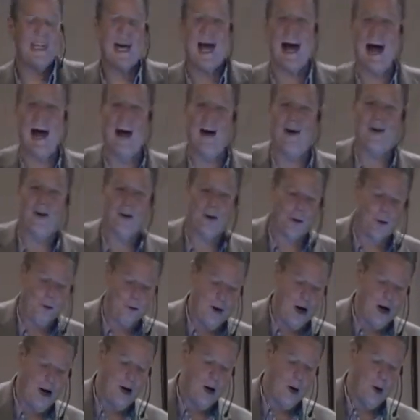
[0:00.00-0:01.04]
they would tie
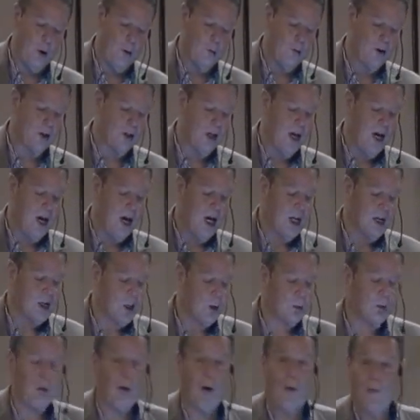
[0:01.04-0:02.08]
on their robes
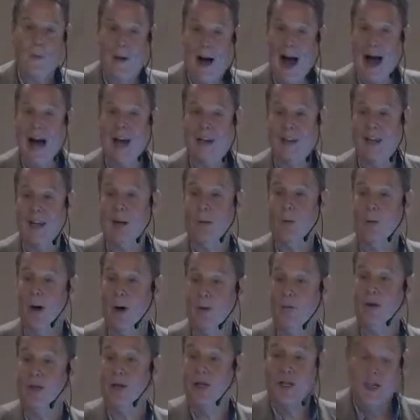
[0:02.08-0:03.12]
to remind
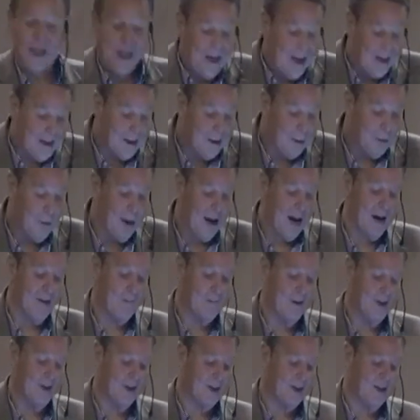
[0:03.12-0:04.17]
them of the Ten
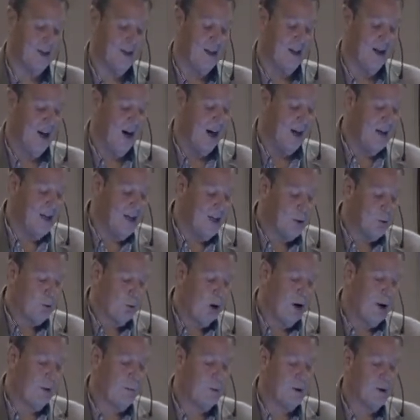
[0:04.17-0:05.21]
Commandments.
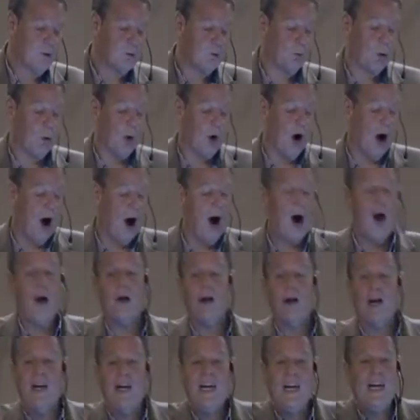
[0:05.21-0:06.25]
These ribbons were
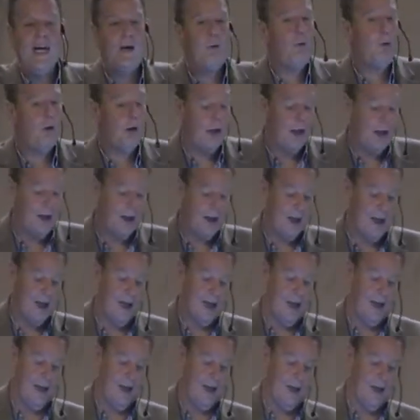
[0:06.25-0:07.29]
all equal in
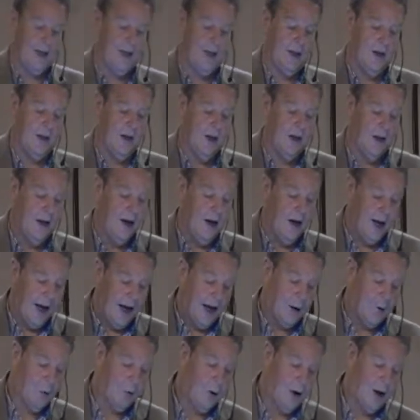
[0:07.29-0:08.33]
length
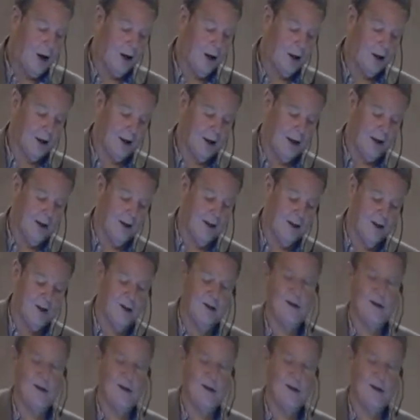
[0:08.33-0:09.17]
and quality.